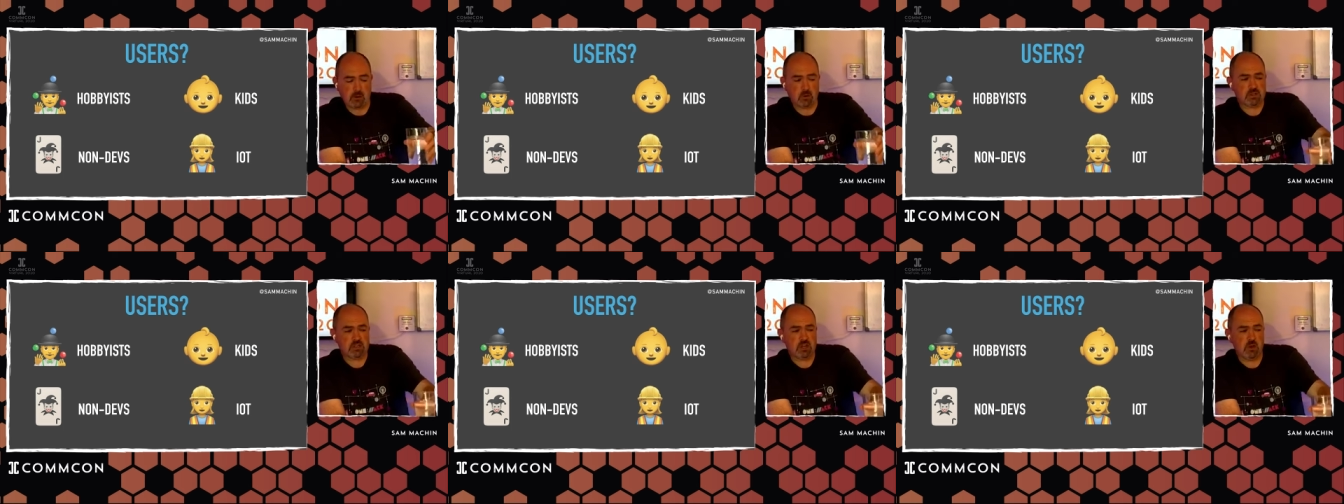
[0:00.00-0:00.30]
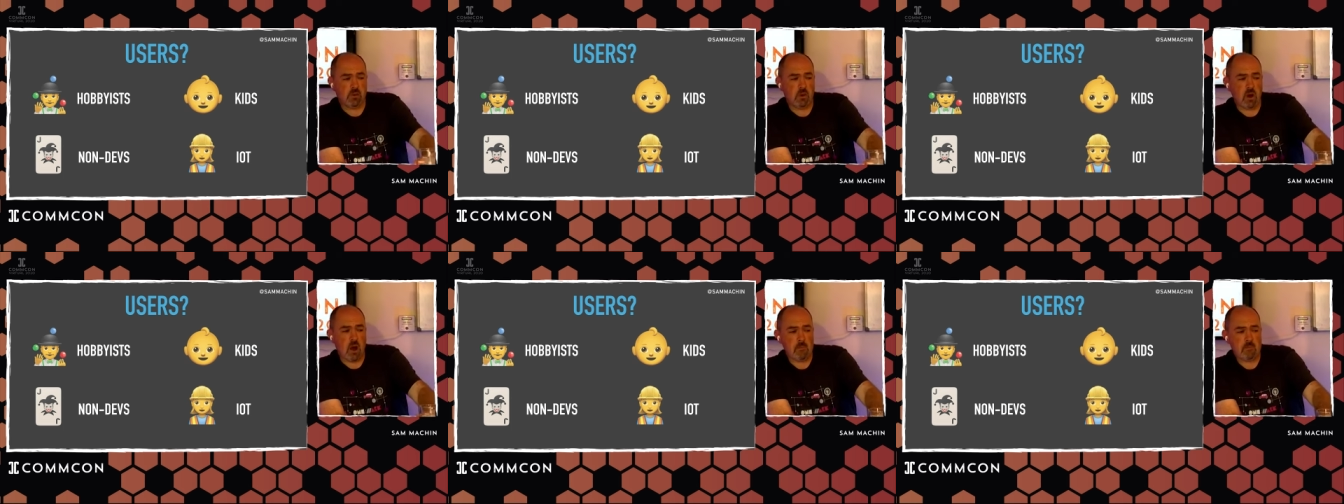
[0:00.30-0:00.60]
And
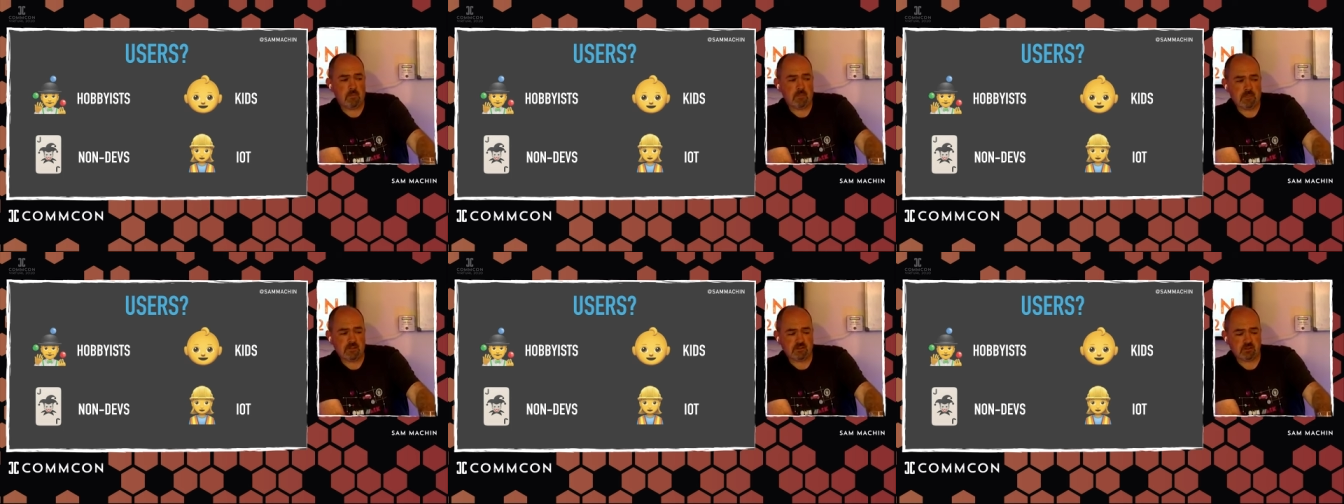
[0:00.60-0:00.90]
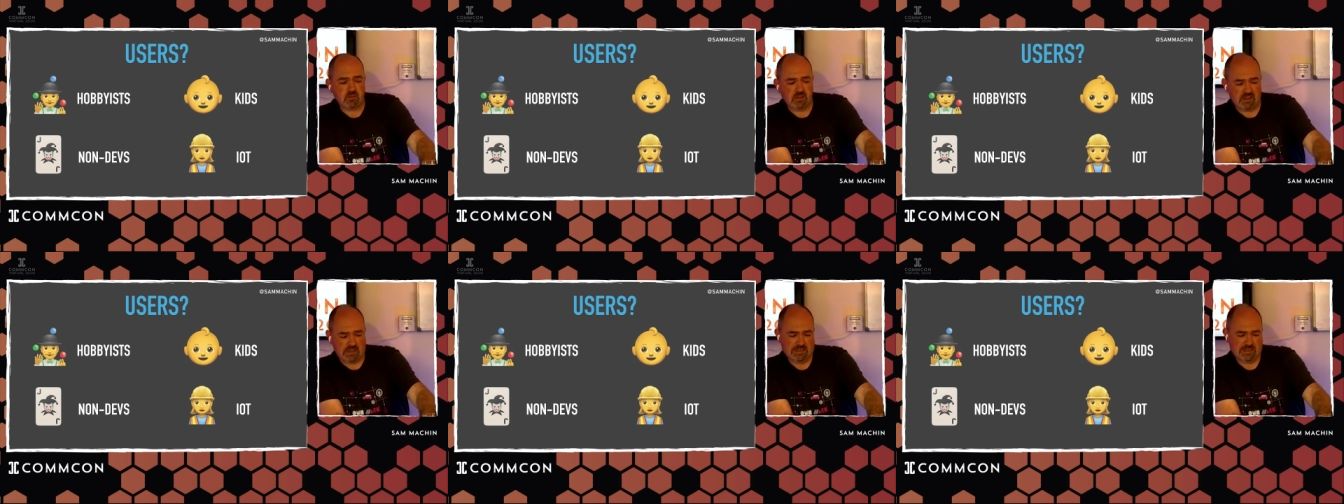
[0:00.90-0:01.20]
also
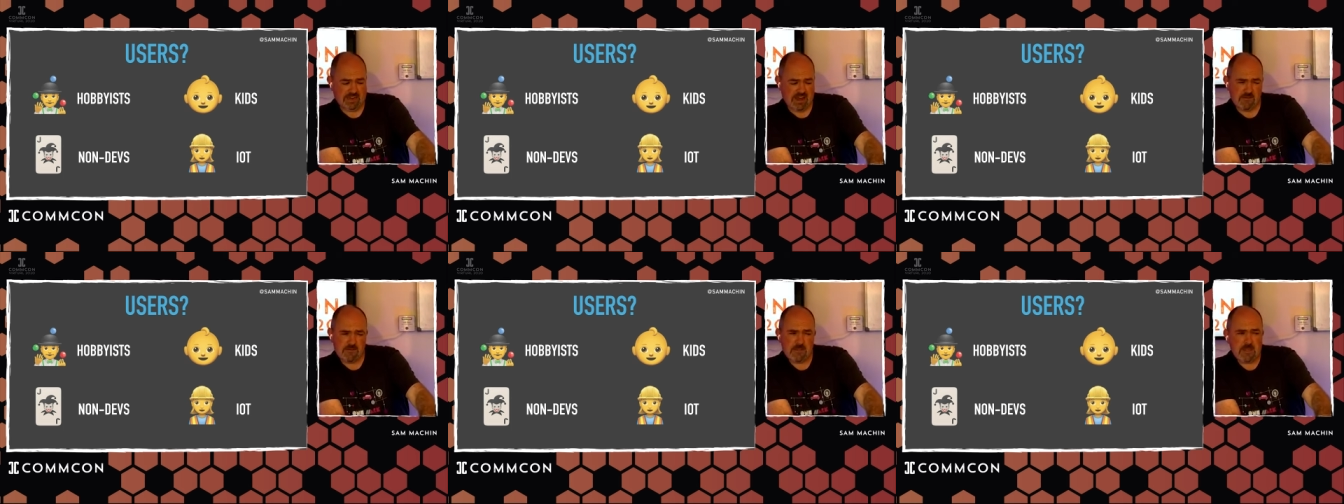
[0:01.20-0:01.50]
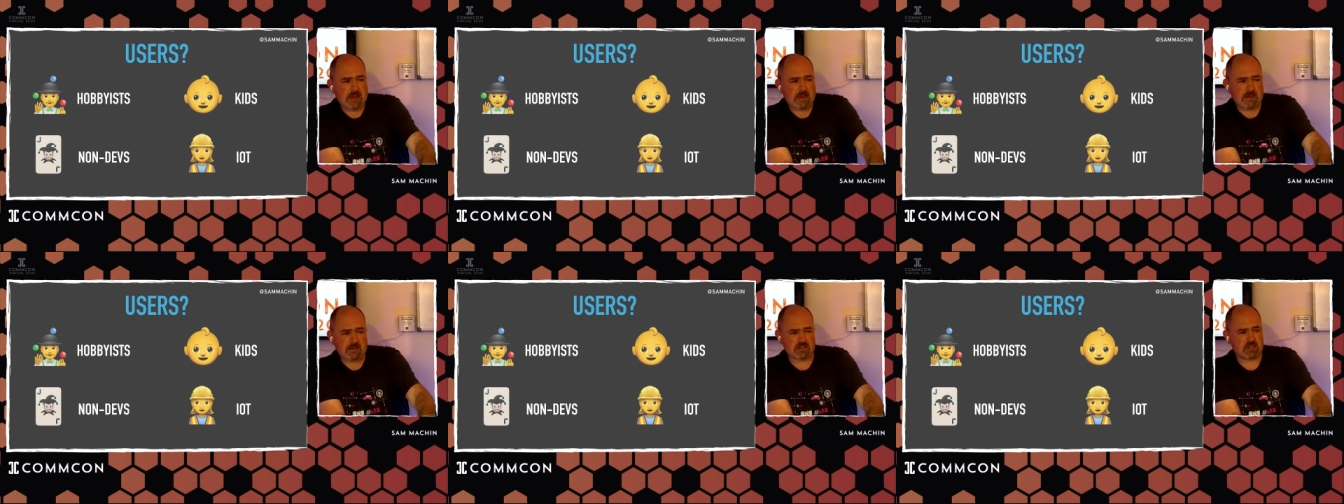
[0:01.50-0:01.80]
sort of Internet
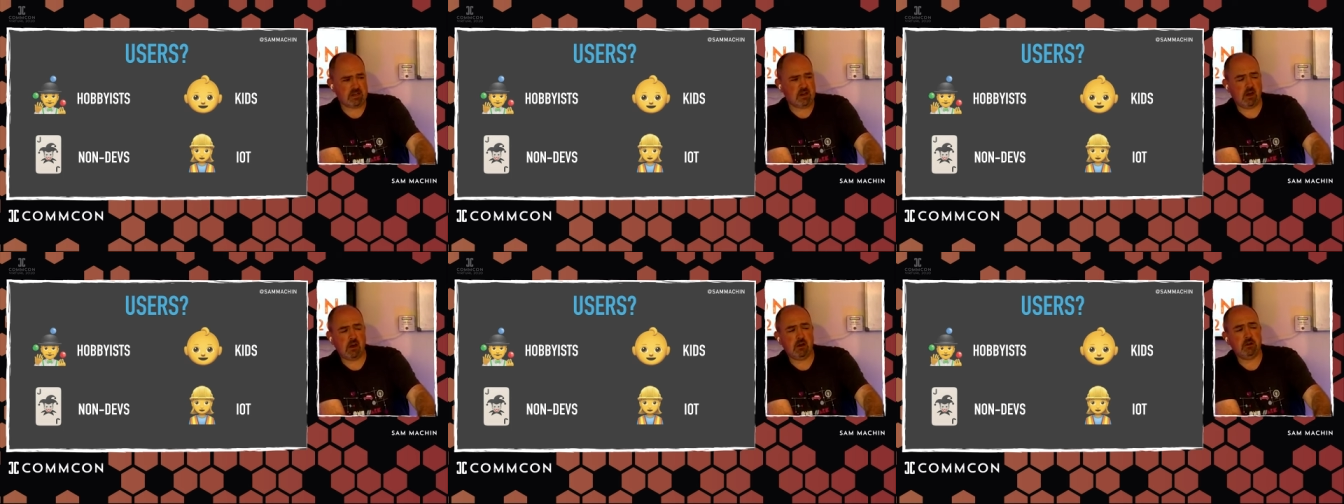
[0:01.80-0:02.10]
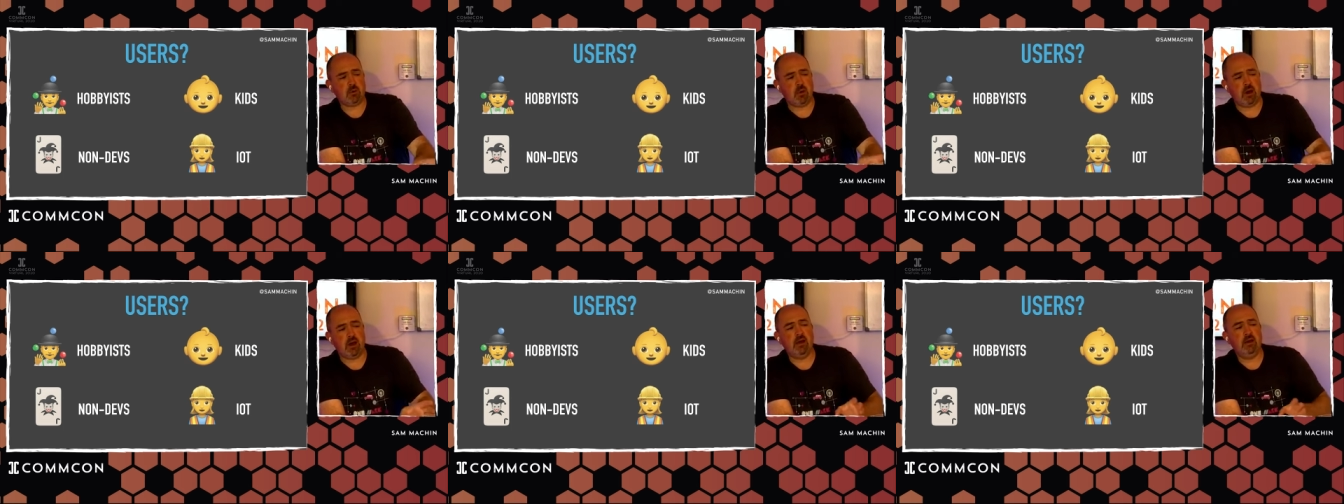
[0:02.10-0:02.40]
of Things and
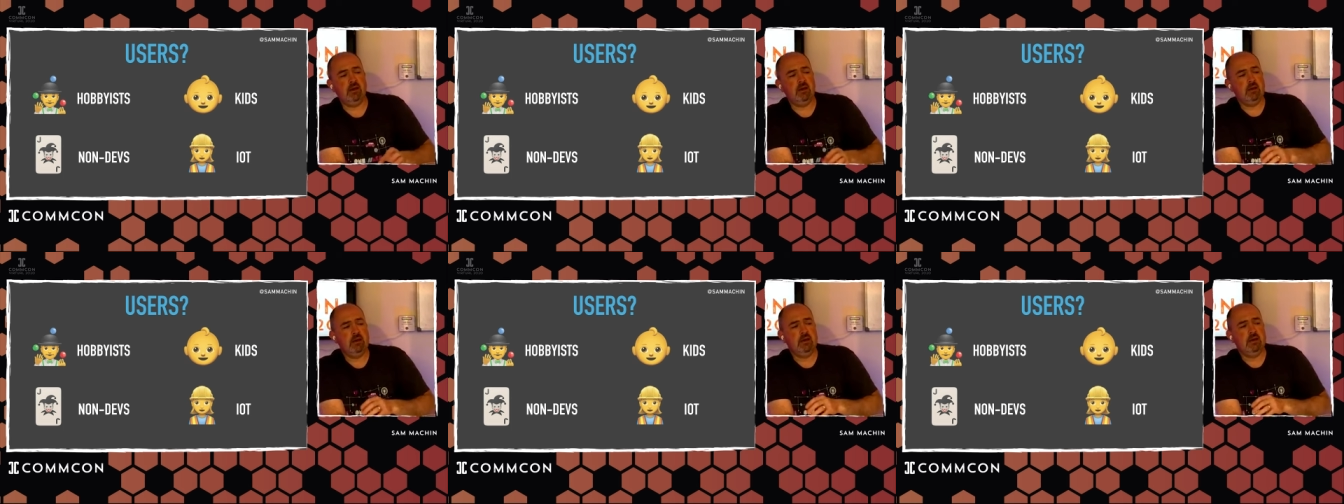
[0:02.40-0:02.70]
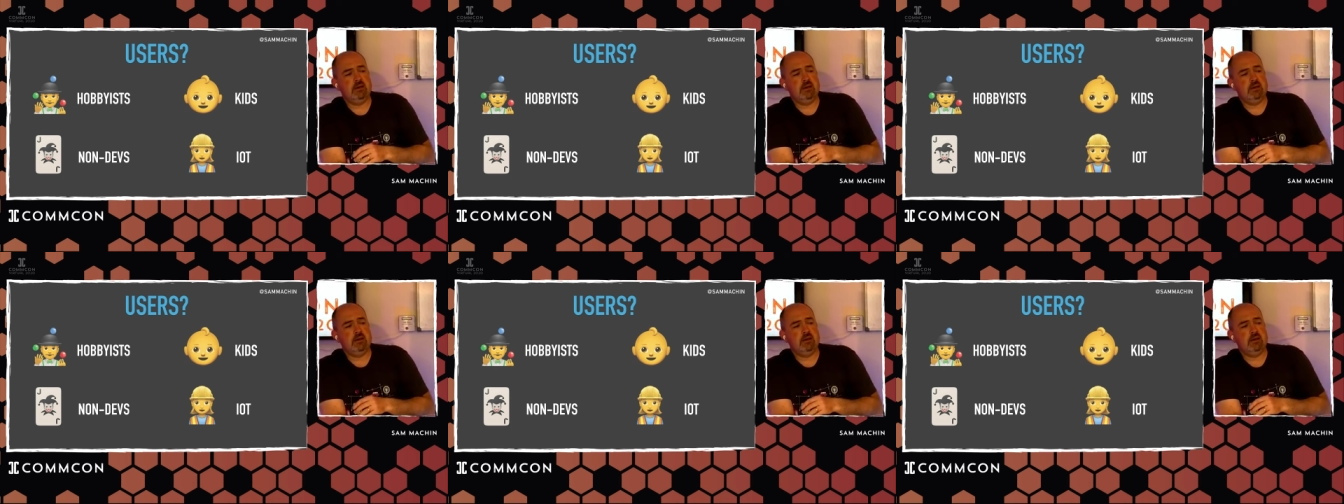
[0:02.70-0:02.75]
hardware